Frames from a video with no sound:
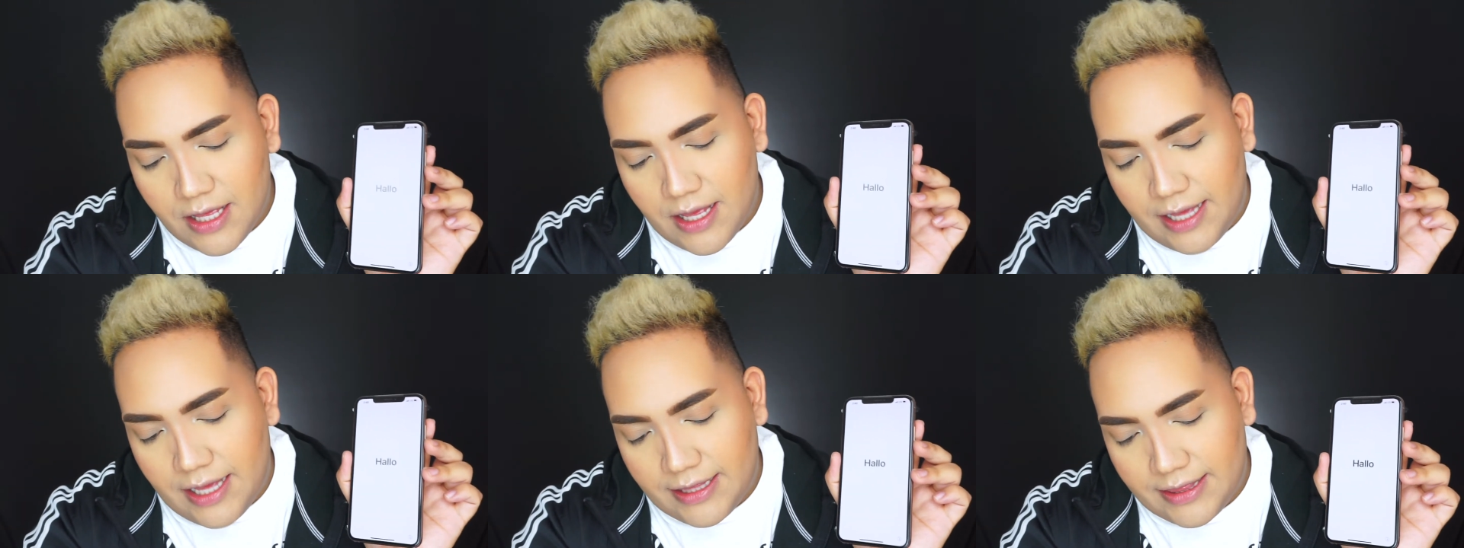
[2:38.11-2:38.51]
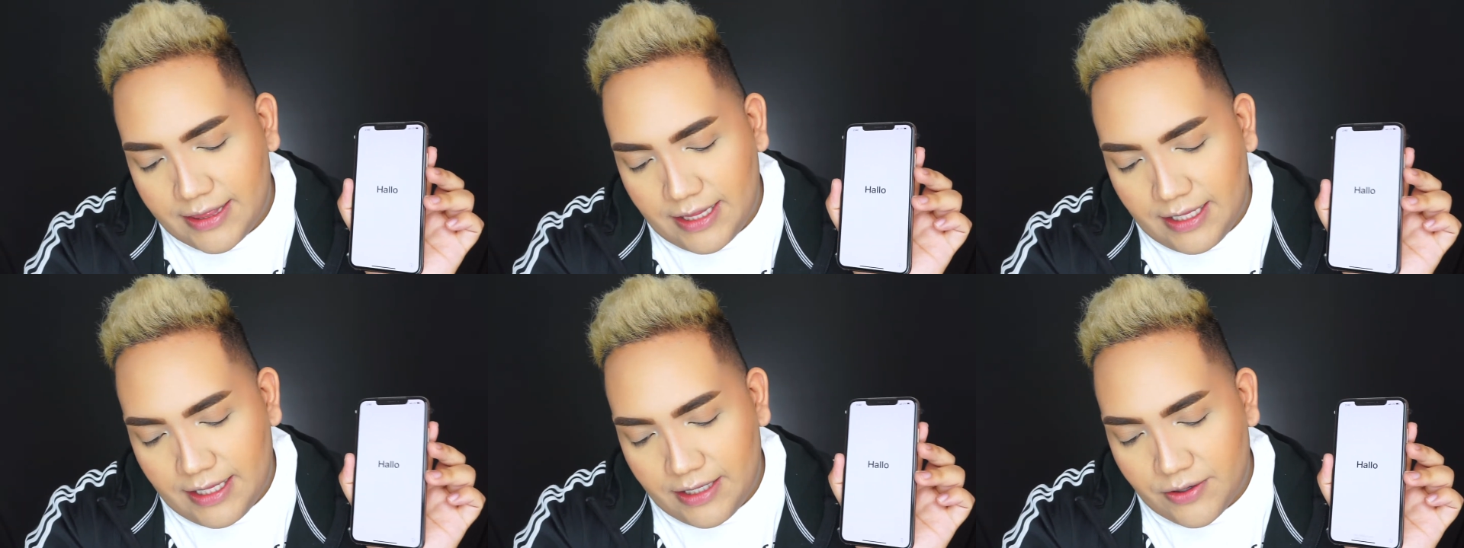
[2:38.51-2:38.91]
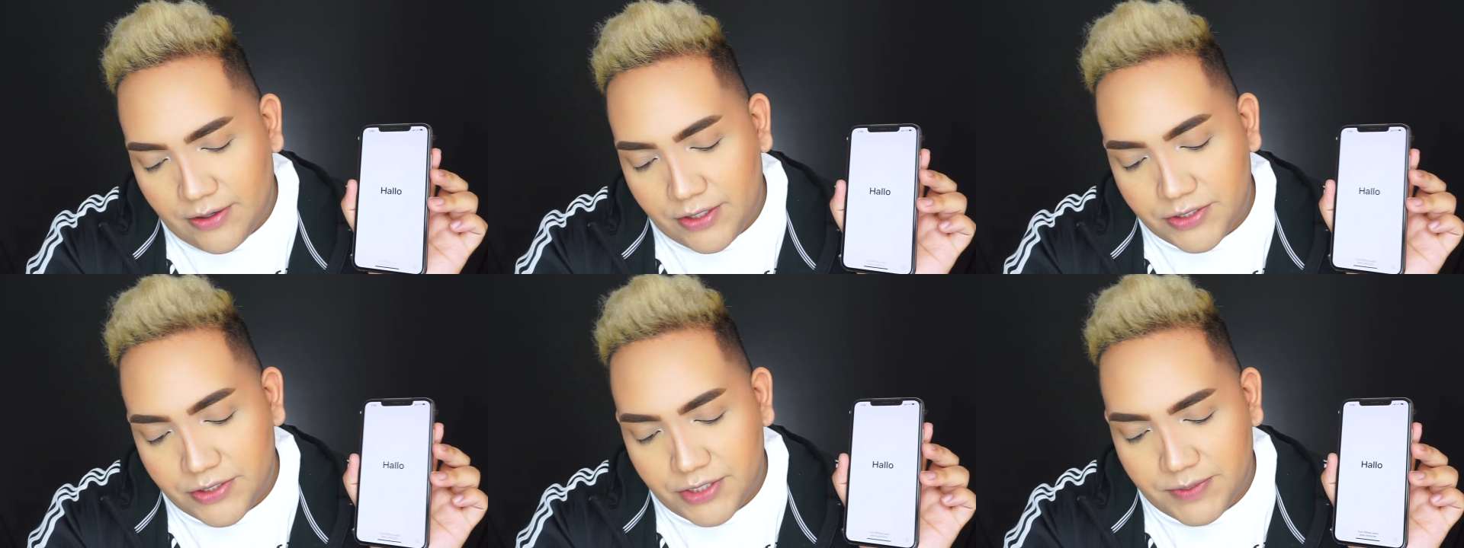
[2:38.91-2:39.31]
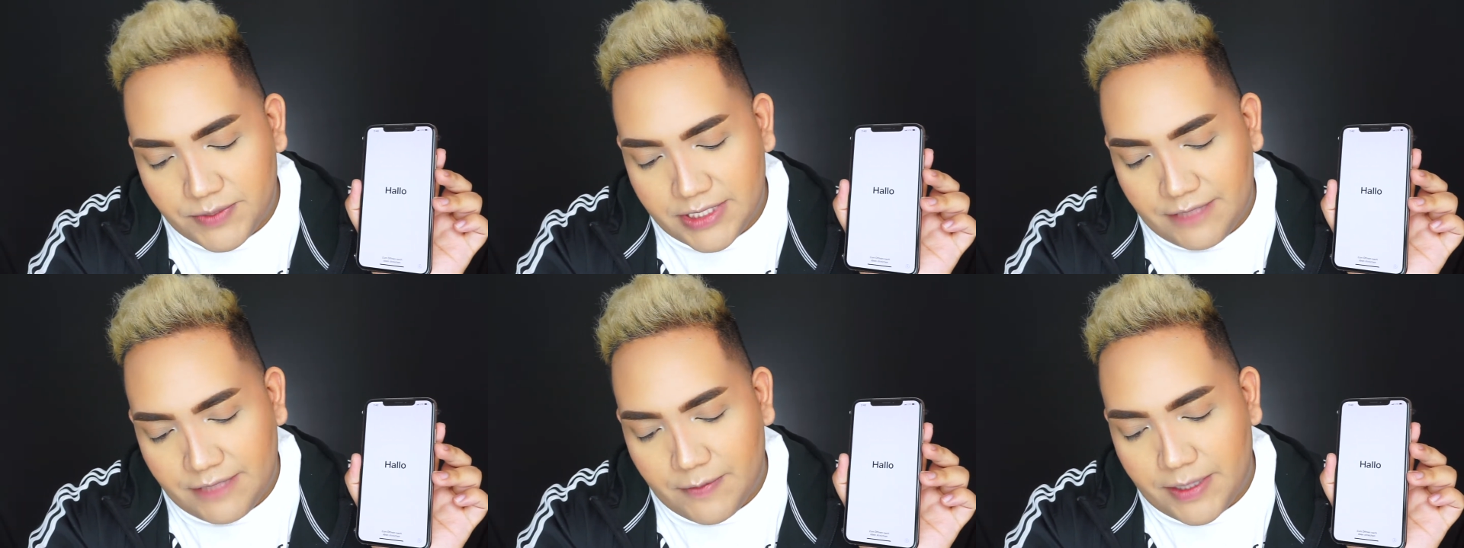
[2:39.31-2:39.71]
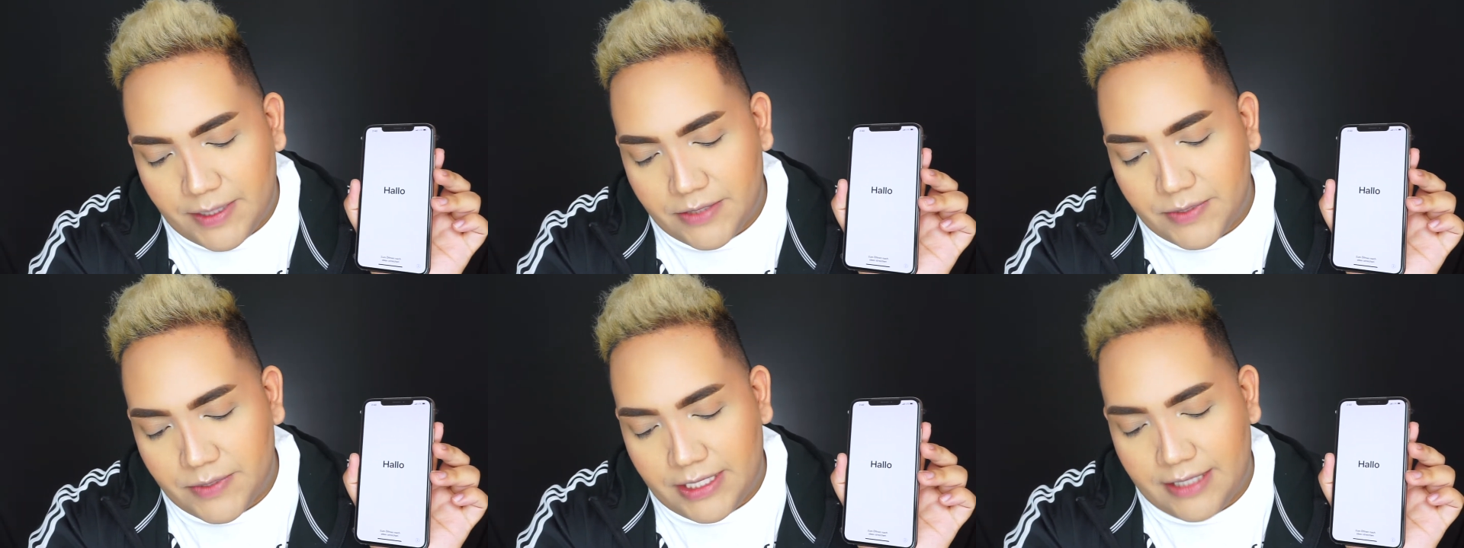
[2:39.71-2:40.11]
I think, or you should receive it by the
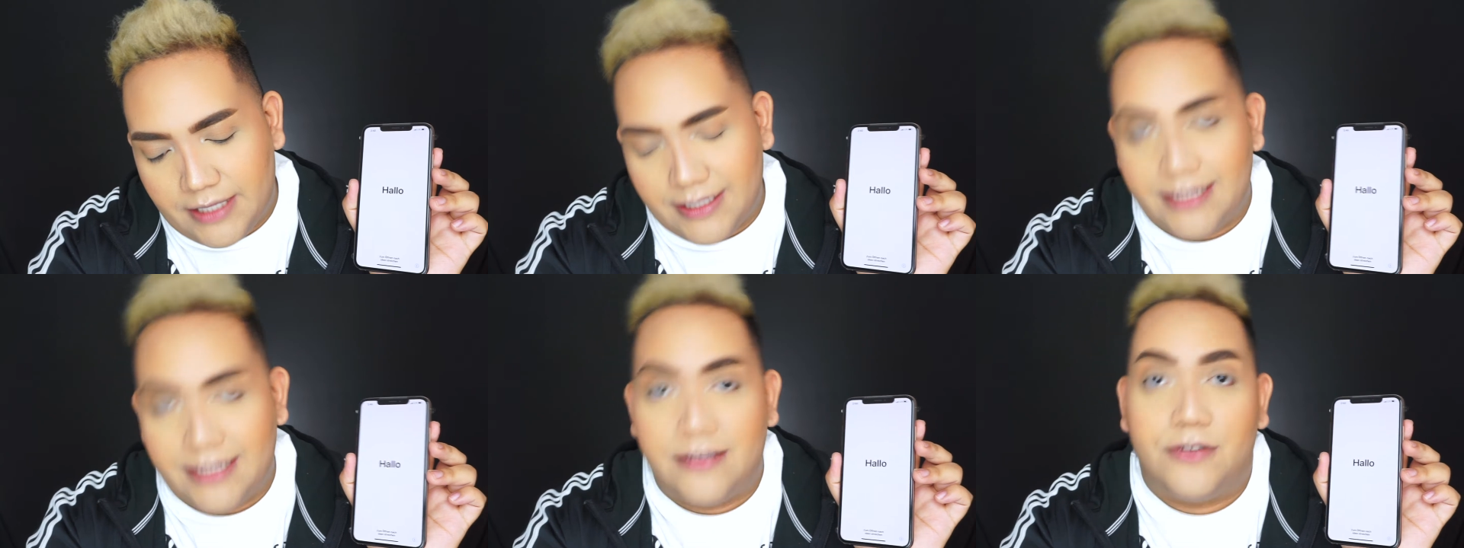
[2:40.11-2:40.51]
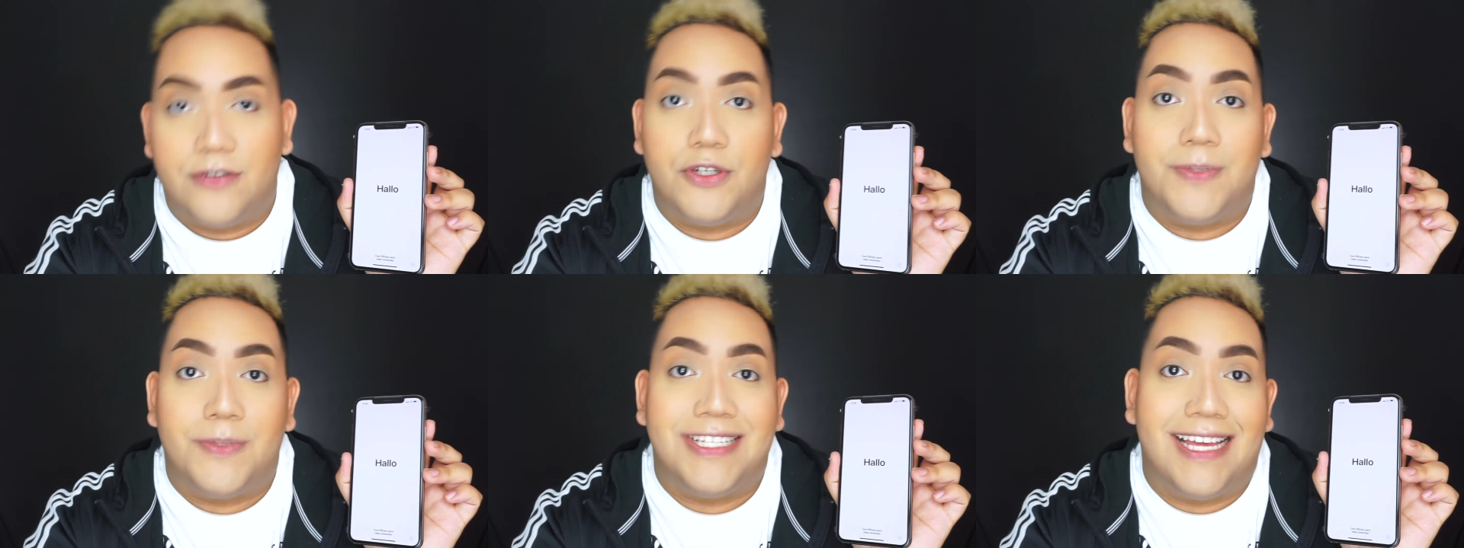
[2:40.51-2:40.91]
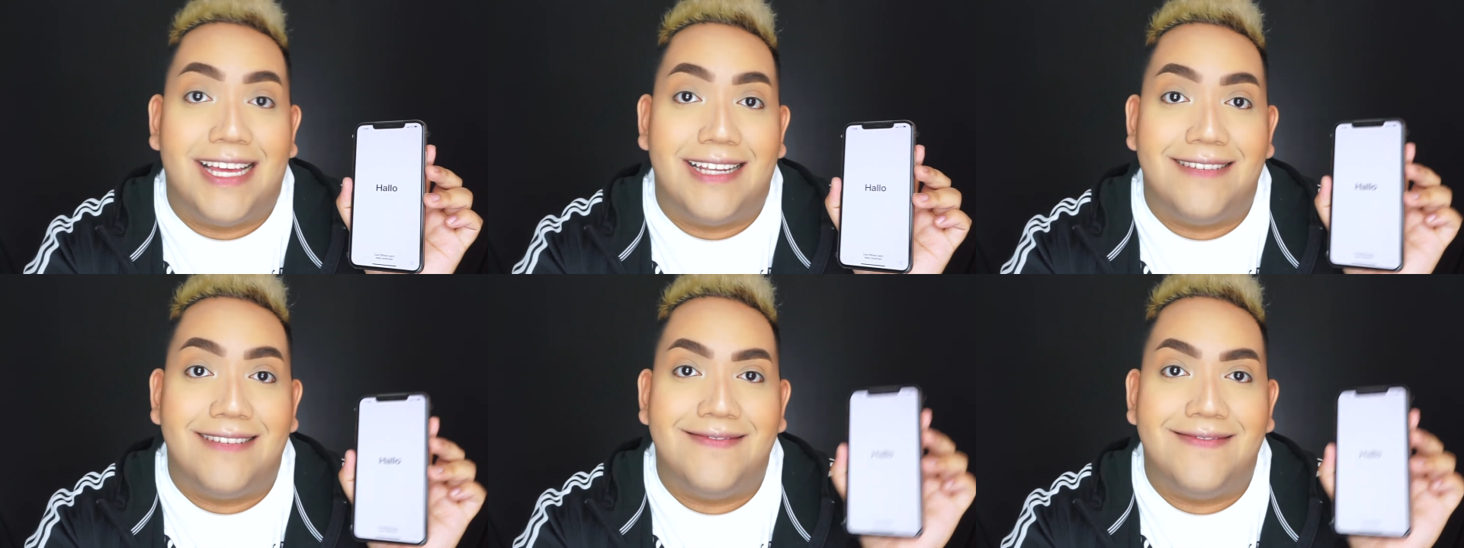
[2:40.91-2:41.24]
28th, it is October 10th.